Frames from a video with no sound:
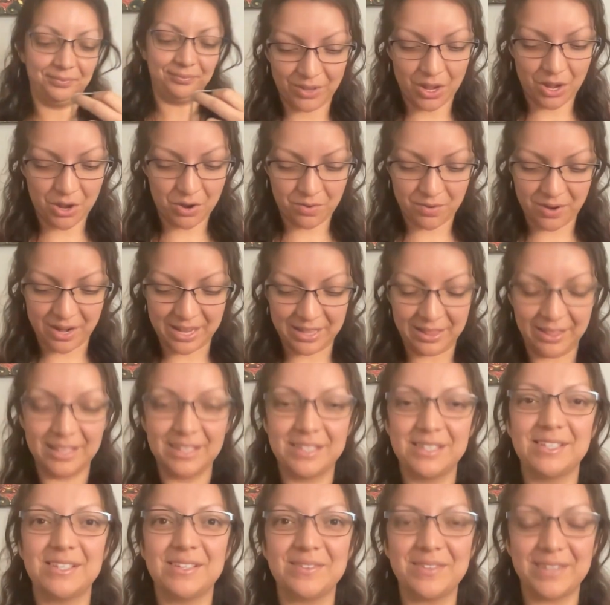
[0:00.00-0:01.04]
All right,
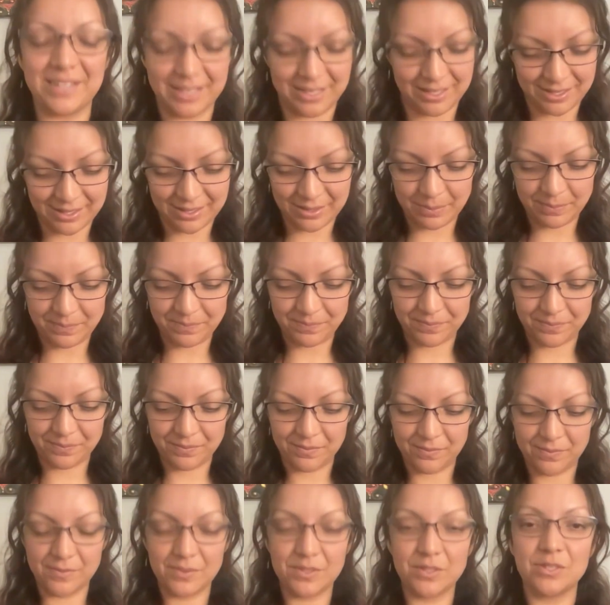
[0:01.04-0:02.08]
let's do this.
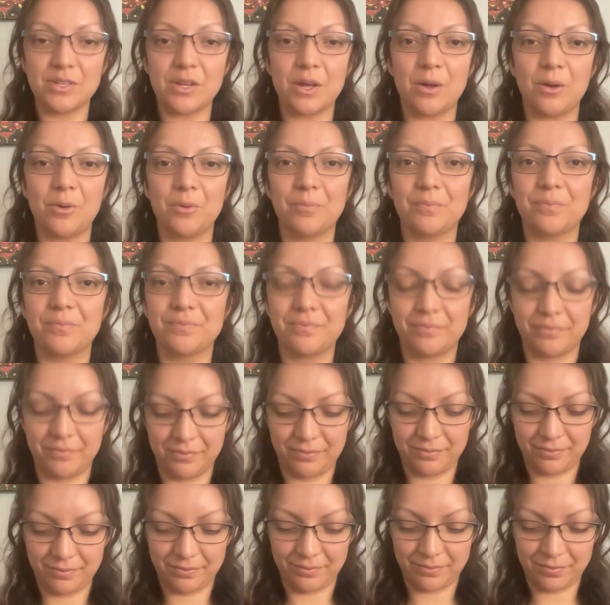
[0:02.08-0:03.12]
So
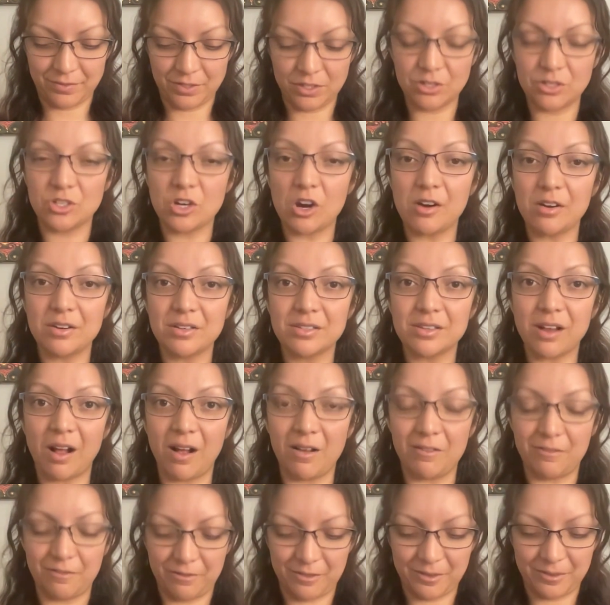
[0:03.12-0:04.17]
to start us
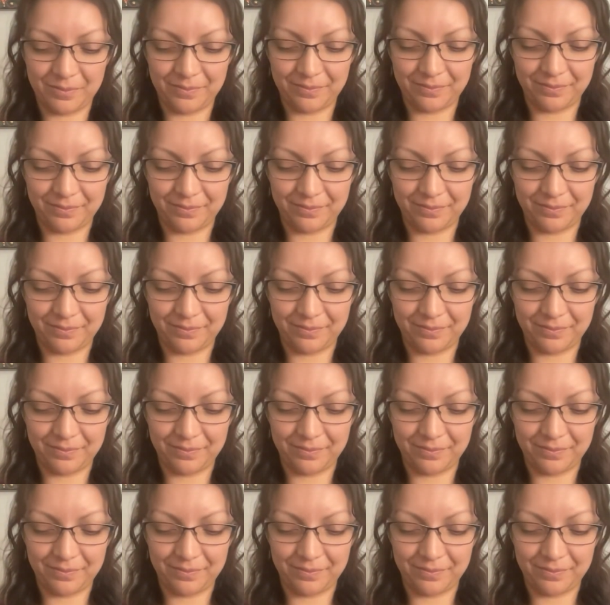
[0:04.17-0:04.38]
off,